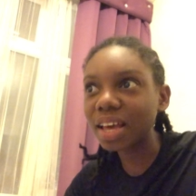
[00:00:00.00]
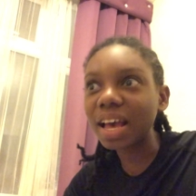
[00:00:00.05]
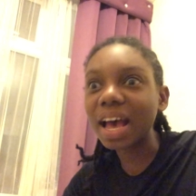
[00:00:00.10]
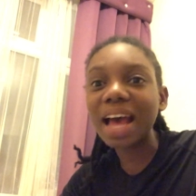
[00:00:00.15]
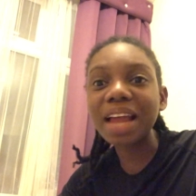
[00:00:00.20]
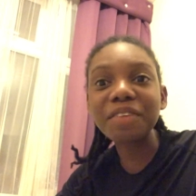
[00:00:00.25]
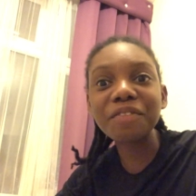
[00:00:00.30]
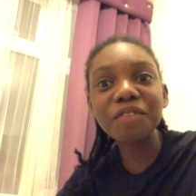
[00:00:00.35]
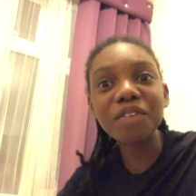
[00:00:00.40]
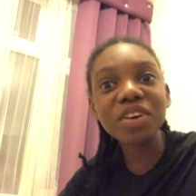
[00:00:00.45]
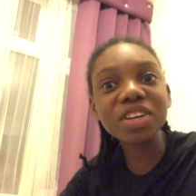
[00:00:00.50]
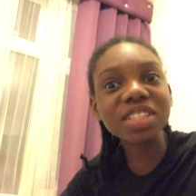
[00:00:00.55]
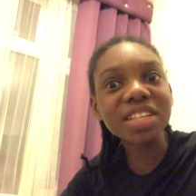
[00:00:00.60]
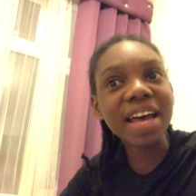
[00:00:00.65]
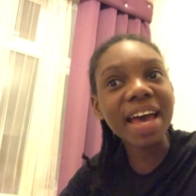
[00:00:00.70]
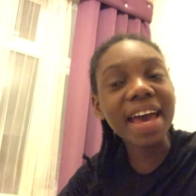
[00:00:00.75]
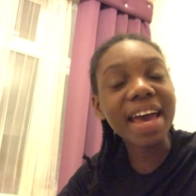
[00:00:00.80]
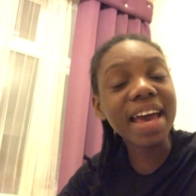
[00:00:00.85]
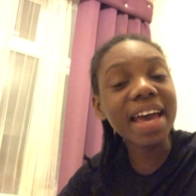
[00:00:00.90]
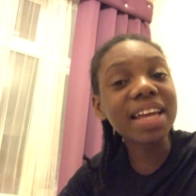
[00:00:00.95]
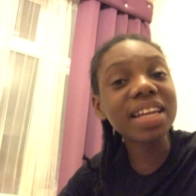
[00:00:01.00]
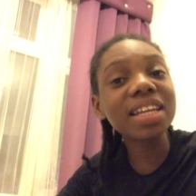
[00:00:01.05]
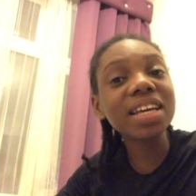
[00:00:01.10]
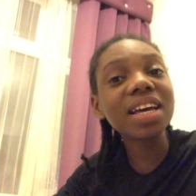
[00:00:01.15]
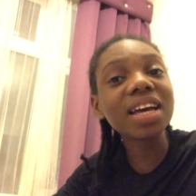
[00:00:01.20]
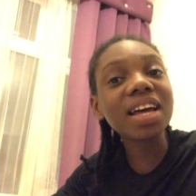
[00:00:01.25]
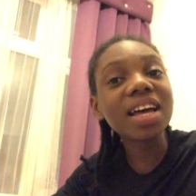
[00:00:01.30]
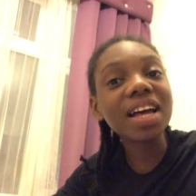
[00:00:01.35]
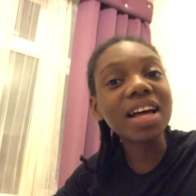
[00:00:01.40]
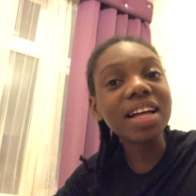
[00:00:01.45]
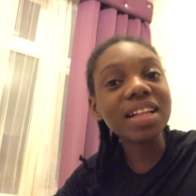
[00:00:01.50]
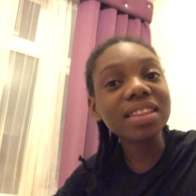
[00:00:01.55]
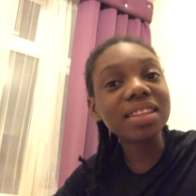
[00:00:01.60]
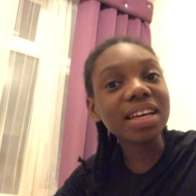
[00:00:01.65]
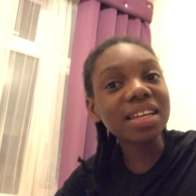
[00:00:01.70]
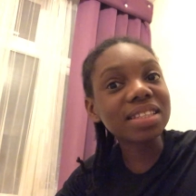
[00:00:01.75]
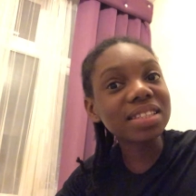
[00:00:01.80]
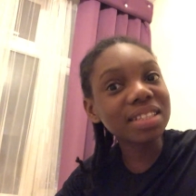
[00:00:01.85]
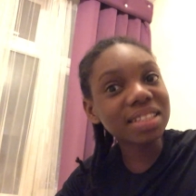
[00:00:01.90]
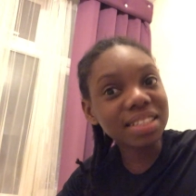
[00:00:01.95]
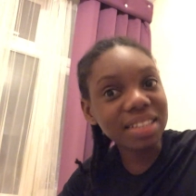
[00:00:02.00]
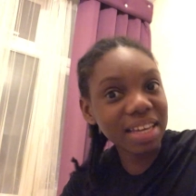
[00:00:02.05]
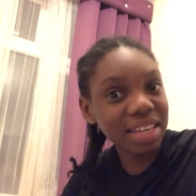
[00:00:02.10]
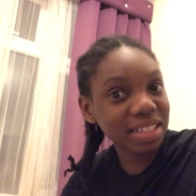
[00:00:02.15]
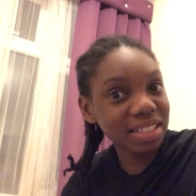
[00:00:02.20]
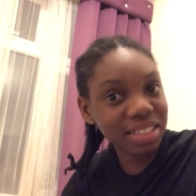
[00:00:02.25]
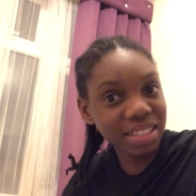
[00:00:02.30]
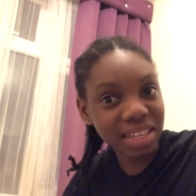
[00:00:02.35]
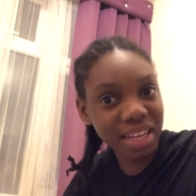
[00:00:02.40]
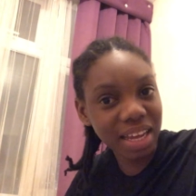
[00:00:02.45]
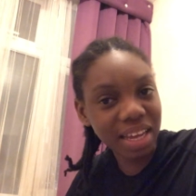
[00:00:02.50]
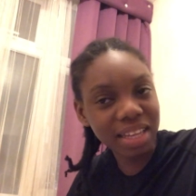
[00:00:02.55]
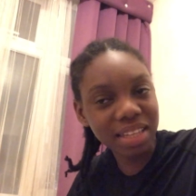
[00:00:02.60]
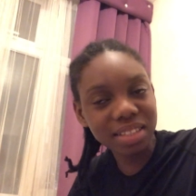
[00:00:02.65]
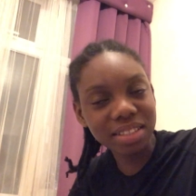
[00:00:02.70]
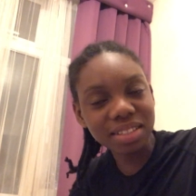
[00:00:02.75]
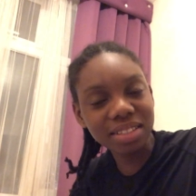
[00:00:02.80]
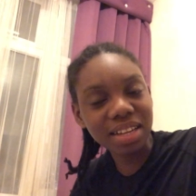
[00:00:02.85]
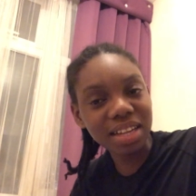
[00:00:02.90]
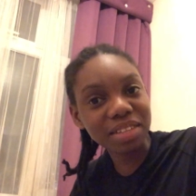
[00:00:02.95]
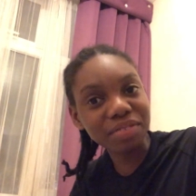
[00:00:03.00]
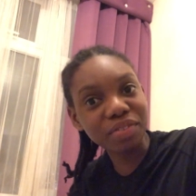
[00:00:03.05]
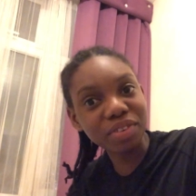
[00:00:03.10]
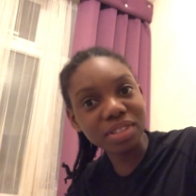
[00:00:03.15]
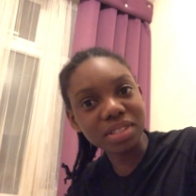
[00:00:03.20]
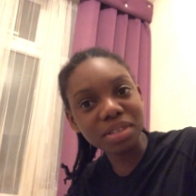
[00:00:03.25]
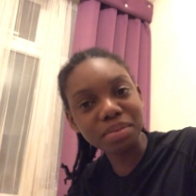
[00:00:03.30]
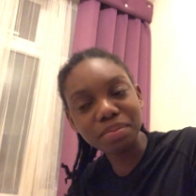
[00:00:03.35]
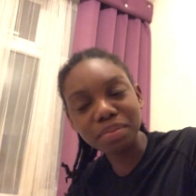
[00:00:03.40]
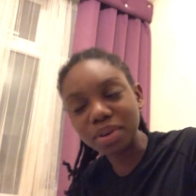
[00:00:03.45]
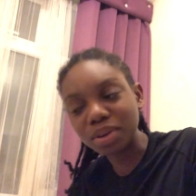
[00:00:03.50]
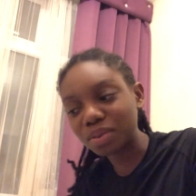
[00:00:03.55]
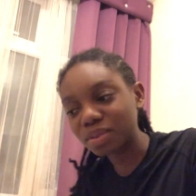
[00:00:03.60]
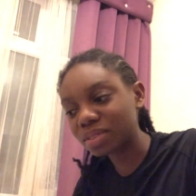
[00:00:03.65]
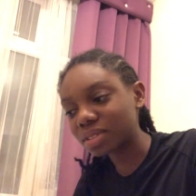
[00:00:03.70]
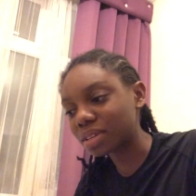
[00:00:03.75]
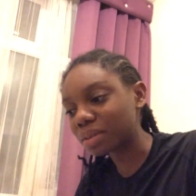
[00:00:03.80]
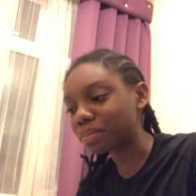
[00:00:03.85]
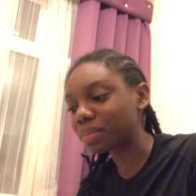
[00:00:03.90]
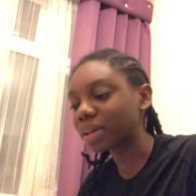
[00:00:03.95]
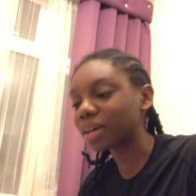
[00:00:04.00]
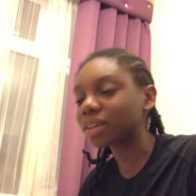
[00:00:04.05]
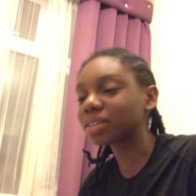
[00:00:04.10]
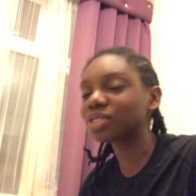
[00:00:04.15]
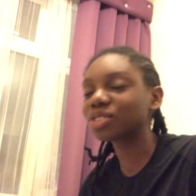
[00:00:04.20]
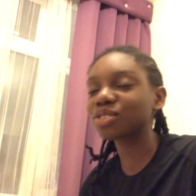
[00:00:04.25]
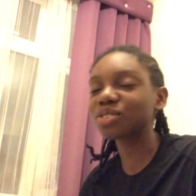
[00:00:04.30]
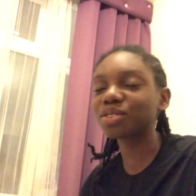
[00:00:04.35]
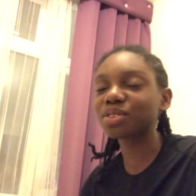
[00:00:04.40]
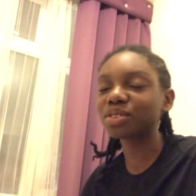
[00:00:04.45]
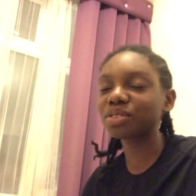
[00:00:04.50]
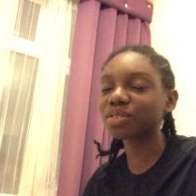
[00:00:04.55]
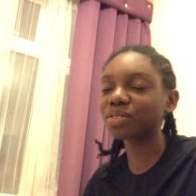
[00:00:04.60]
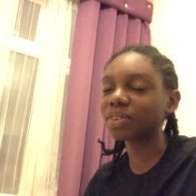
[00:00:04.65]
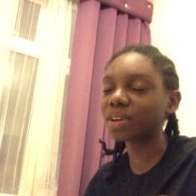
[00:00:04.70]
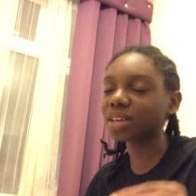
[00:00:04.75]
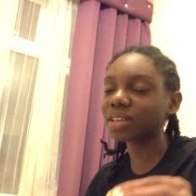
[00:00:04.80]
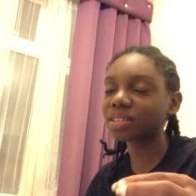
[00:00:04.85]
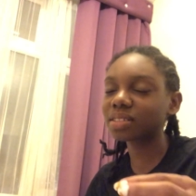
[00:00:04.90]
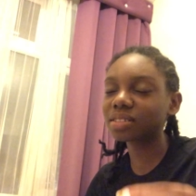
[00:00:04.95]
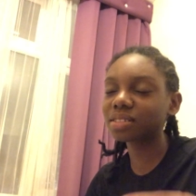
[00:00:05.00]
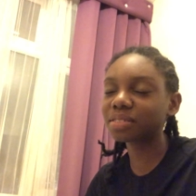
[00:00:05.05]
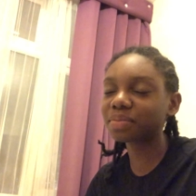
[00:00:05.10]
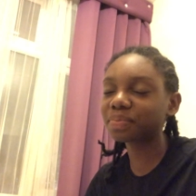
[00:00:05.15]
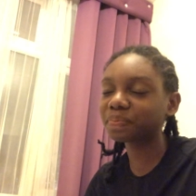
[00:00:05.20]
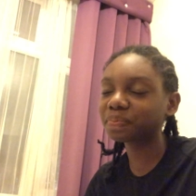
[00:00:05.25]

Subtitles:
At first I heard £13.99. That's £14. I'm like, Jesus Christ.